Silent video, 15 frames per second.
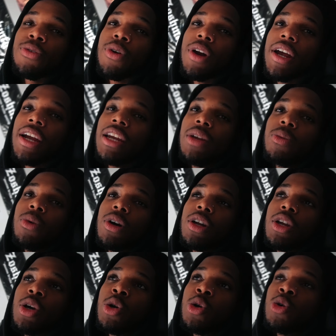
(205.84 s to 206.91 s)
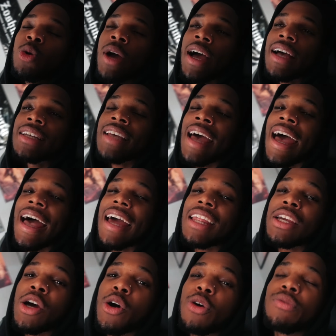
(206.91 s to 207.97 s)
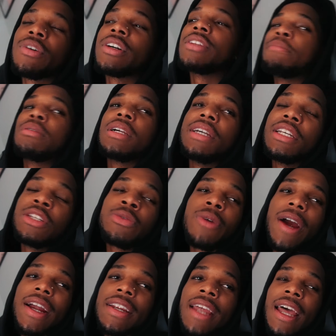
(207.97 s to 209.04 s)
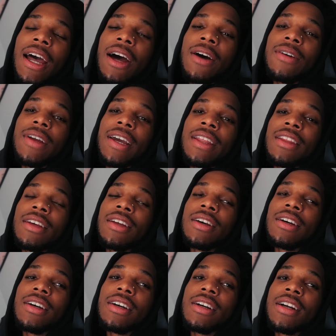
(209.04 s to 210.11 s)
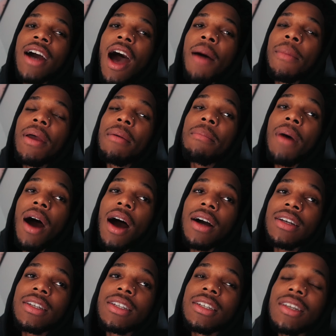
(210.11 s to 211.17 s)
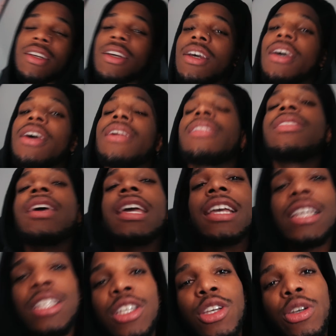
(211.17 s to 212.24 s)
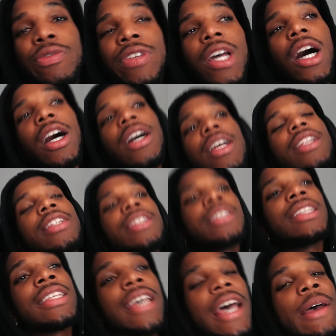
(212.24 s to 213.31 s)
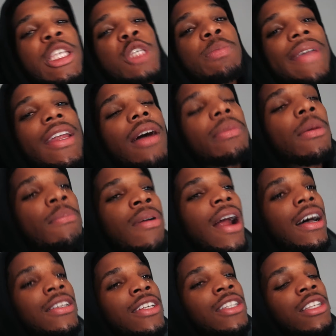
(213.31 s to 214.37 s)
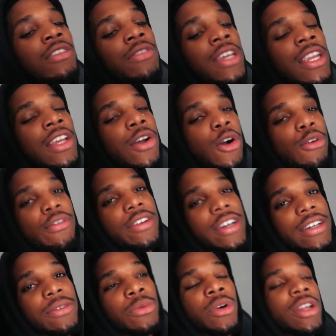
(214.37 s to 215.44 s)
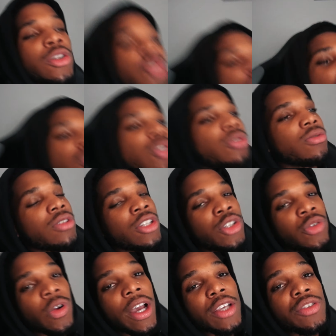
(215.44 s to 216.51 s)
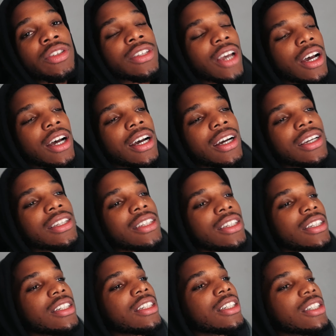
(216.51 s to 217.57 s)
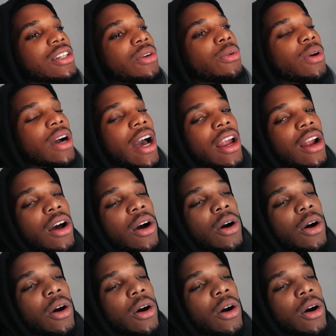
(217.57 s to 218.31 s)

For anyone who has had... Please write down in the comment box things you've done to speed up the process of getting over it. What did you do? Did you exercise? What kind